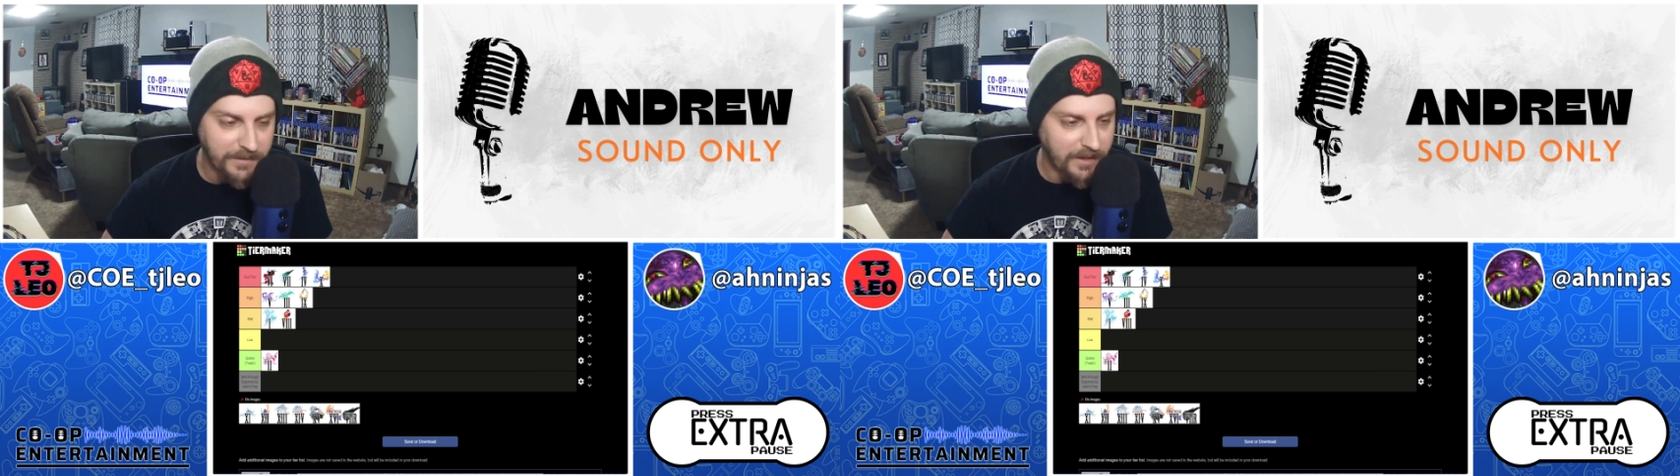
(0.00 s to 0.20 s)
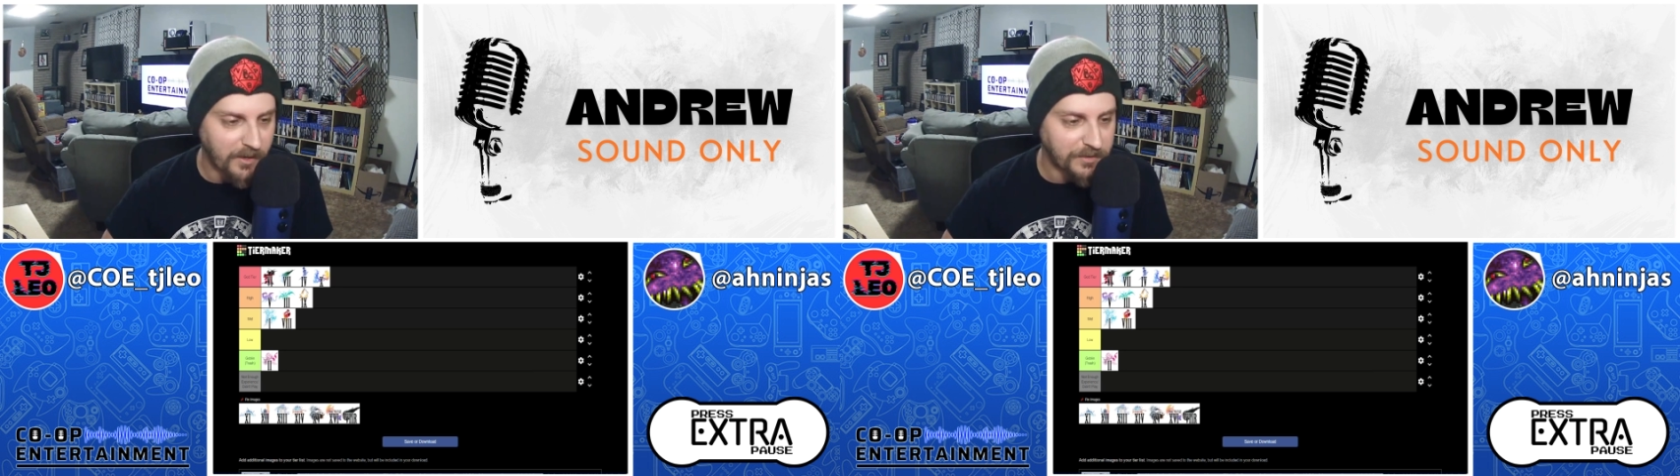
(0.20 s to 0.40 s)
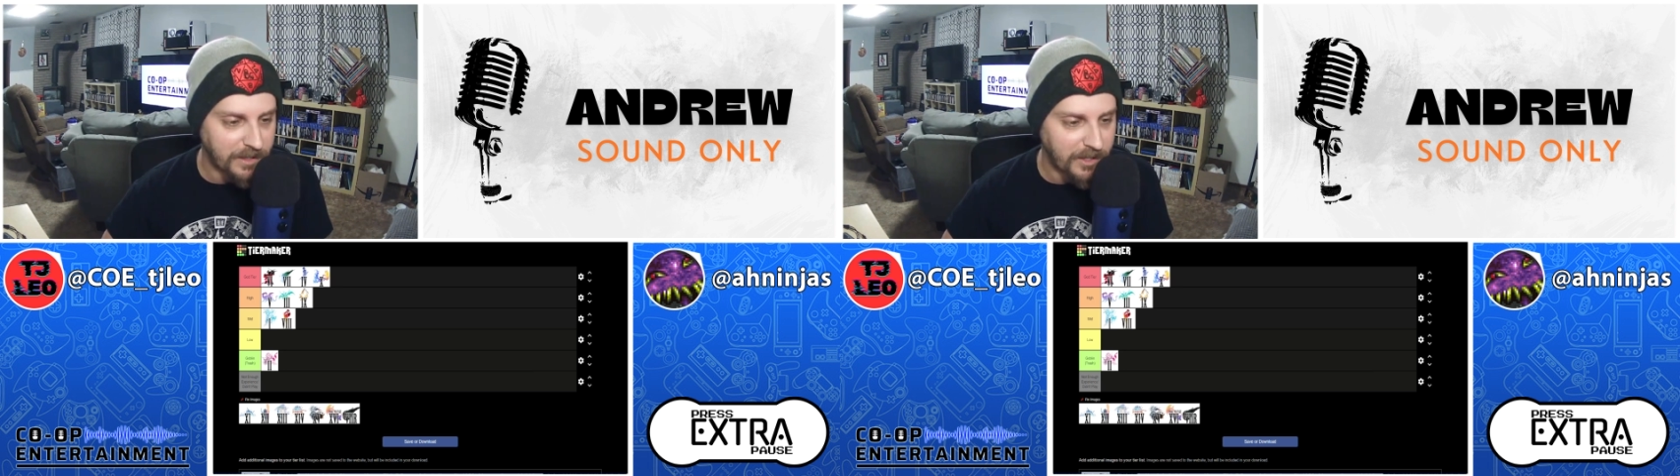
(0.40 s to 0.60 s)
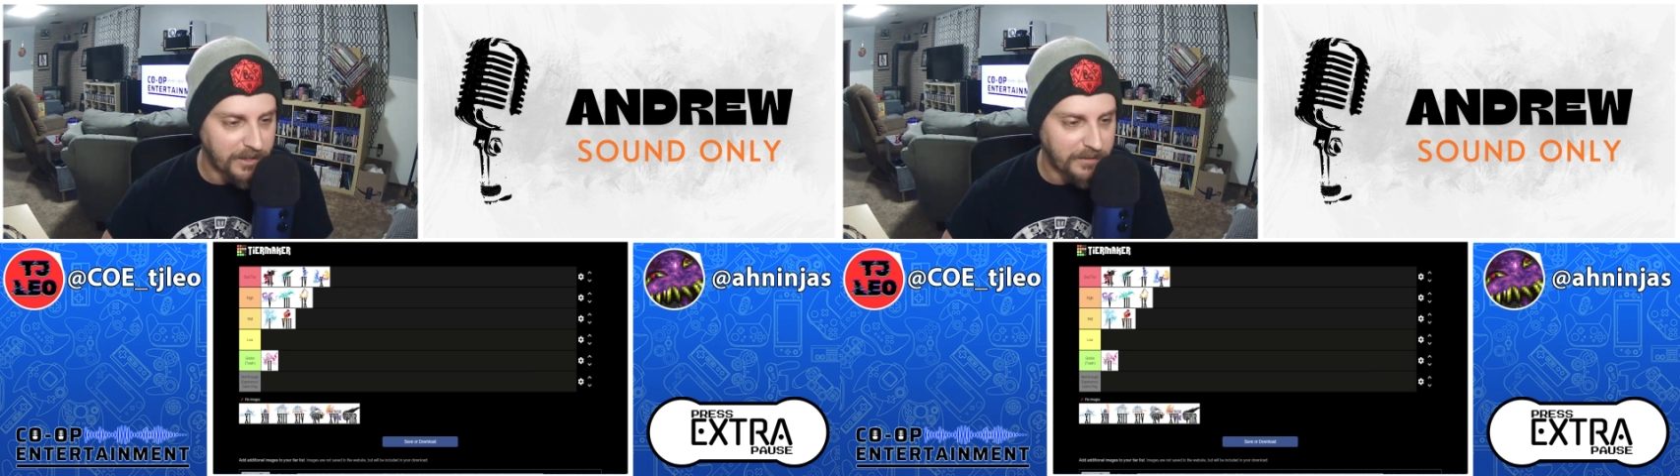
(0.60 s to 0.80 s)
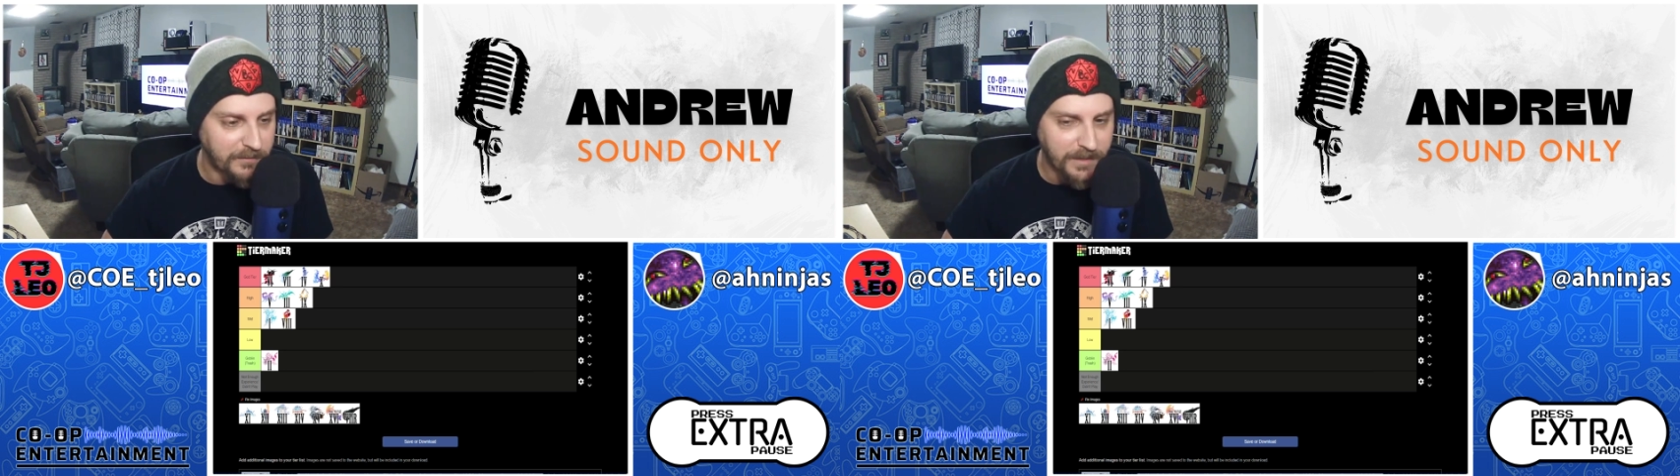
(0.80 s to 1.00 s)
the
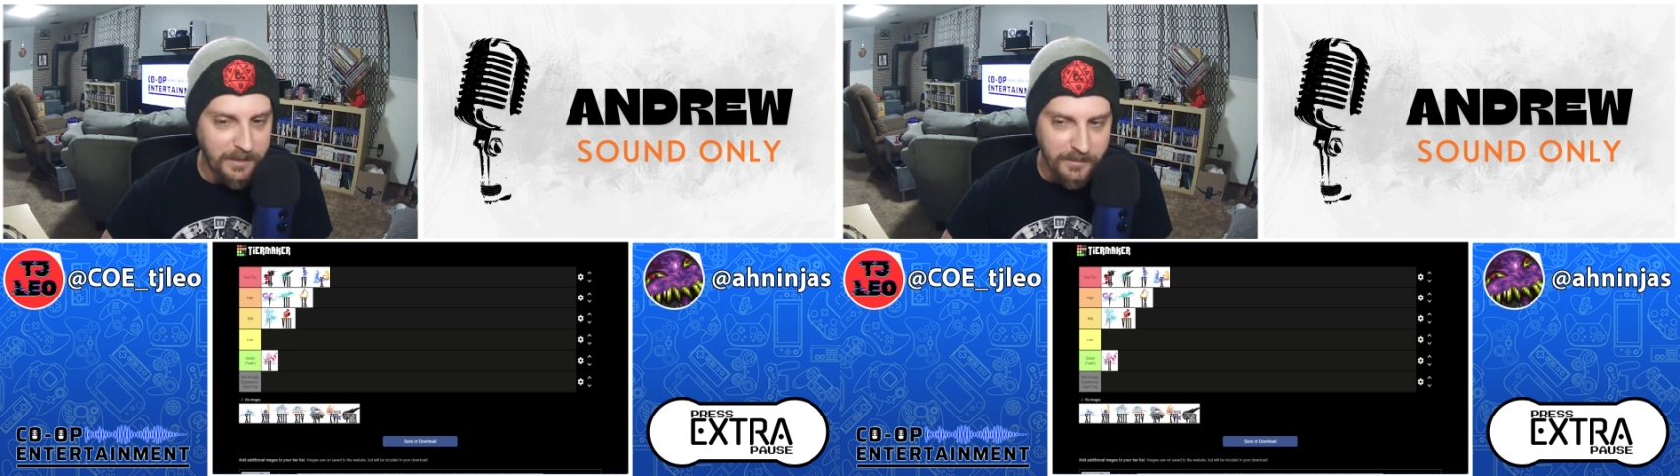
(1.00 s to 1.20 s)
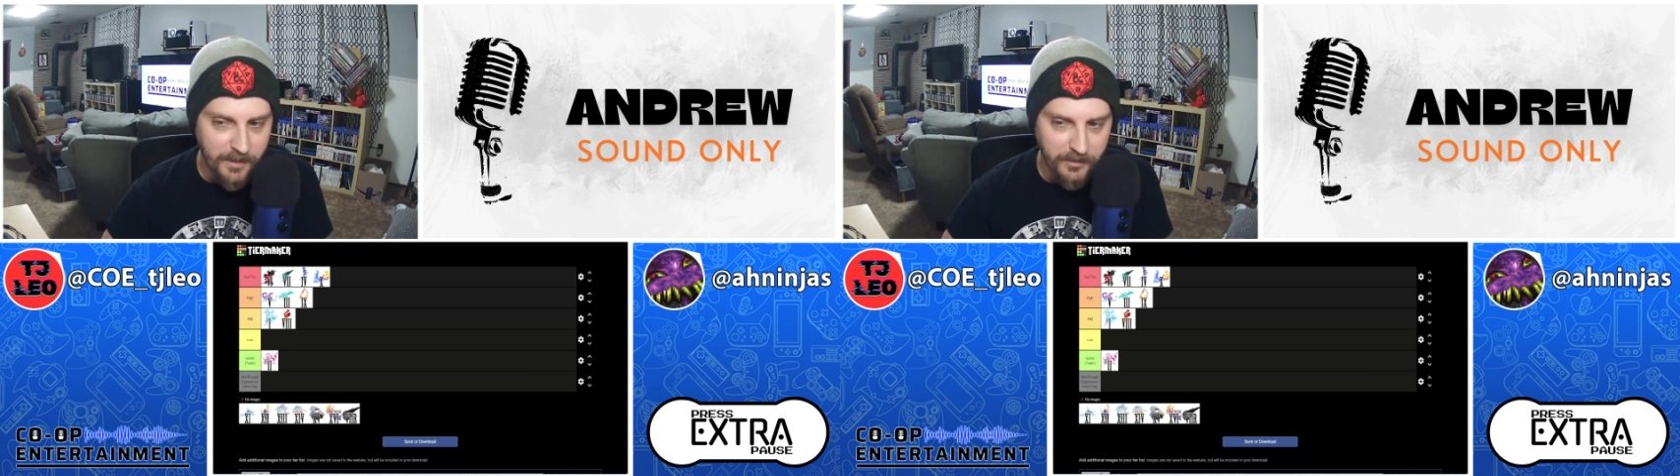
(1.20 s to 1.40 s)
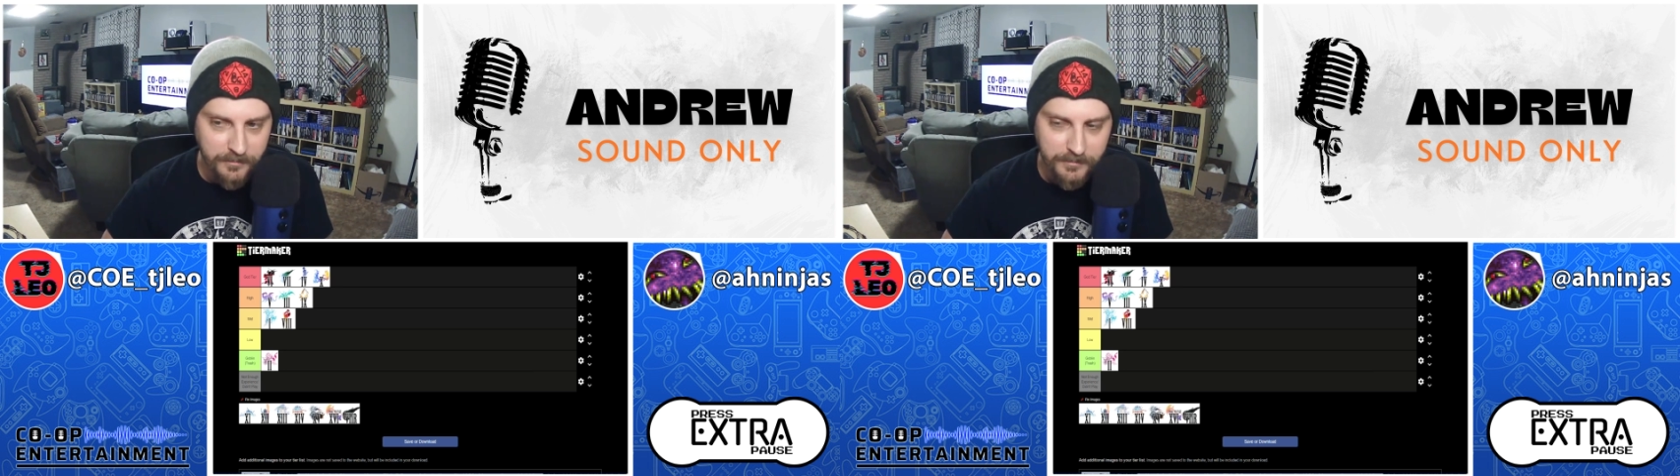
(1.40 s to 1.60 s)
online MMO,